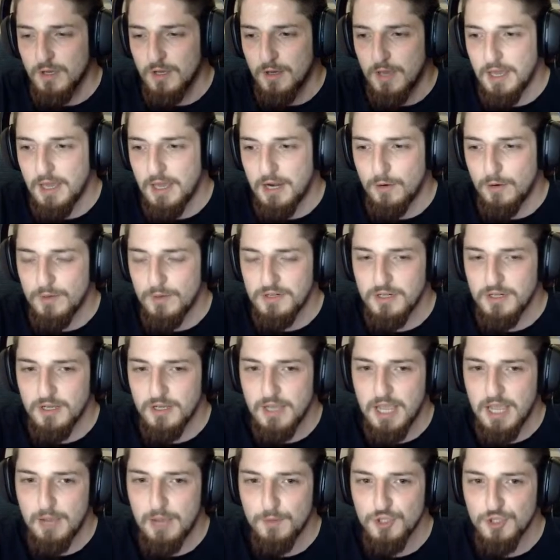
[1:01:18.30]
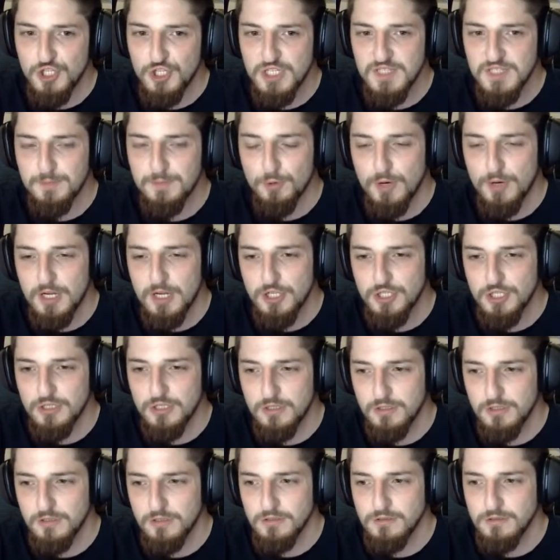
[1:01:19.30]
And I wonder how much
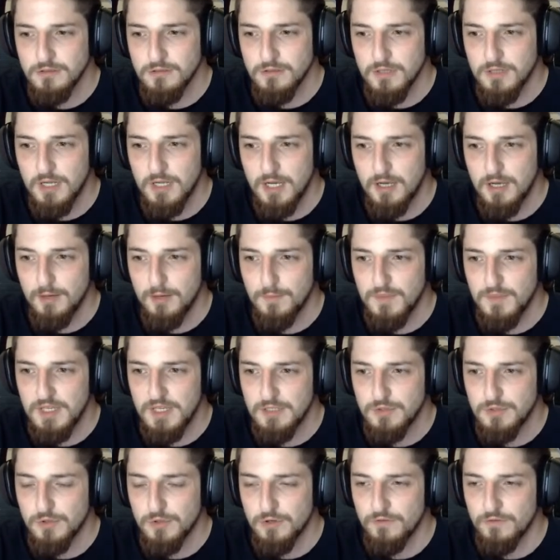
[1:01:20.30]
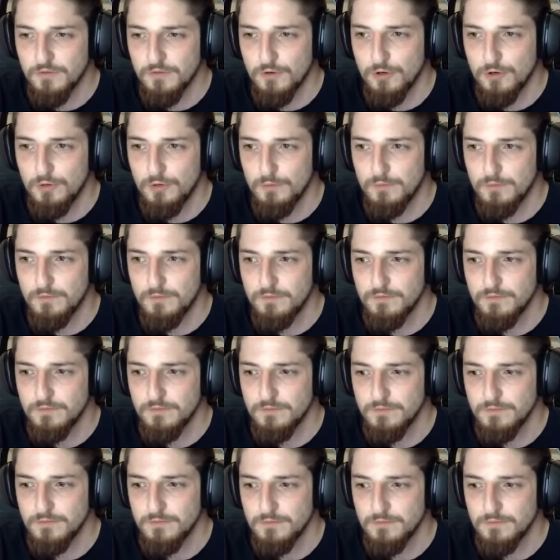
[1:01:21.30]
inspiration they took
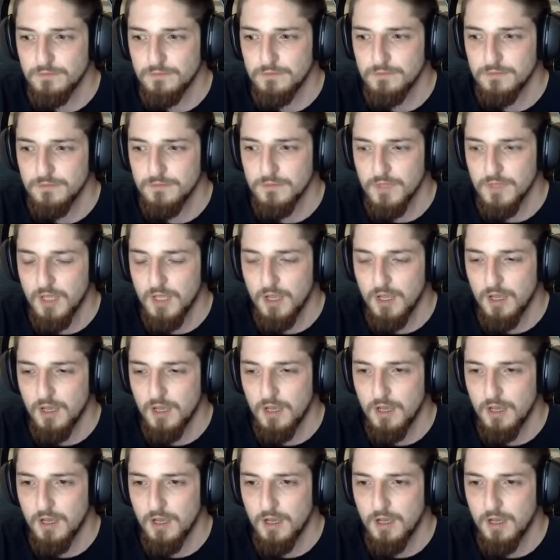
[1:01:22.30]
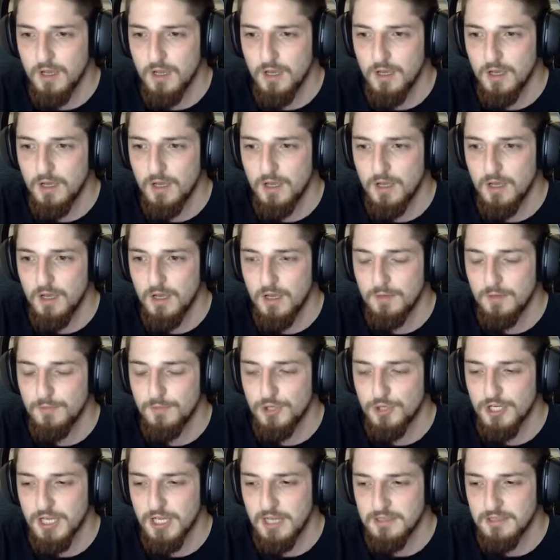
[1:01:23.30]
from
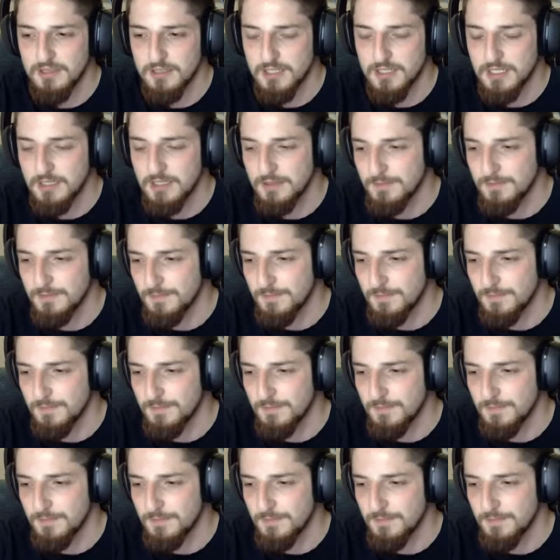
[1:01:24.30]
Monogatari,